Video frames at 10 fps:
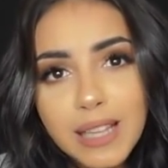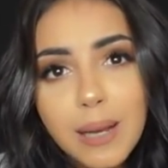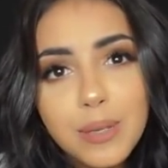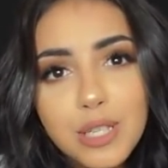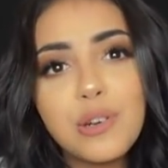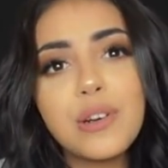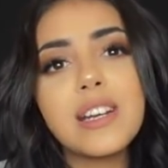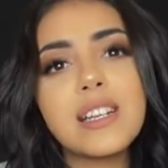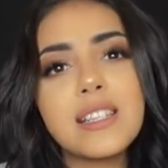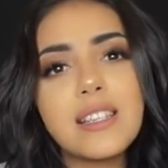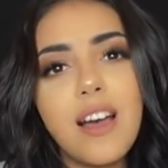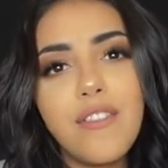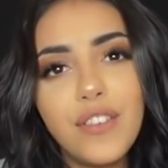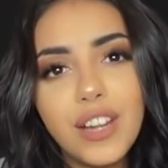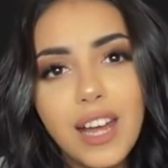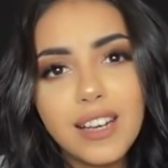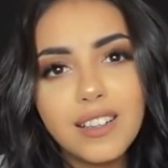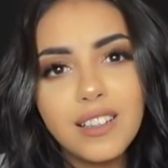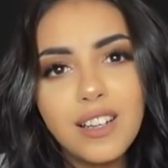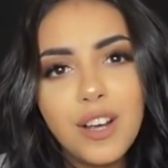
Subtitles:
labour story because I feel like